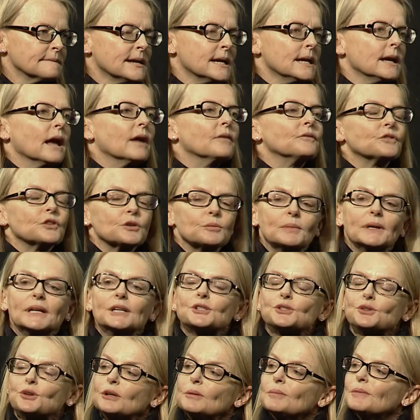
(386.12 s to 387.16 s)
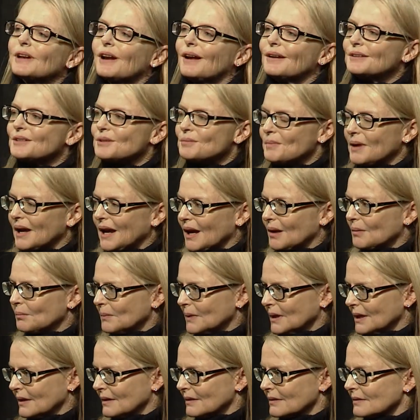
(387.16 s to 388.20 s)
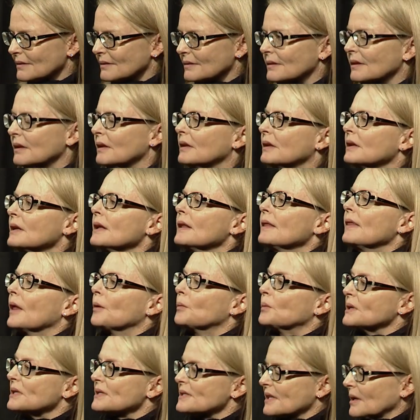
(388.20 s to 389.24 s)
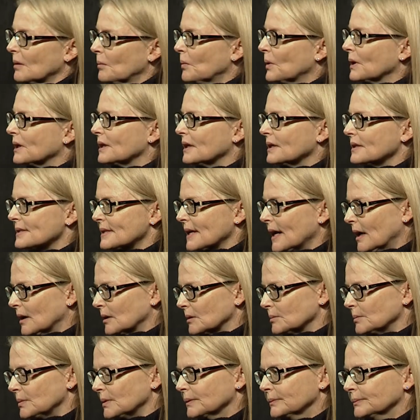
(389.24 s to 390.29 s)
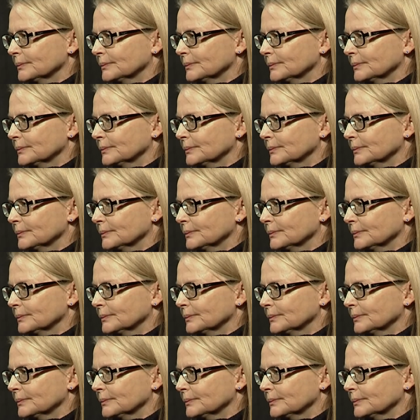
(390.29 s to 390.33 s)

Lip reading: And for me, treatment on demand means that when someone needs help,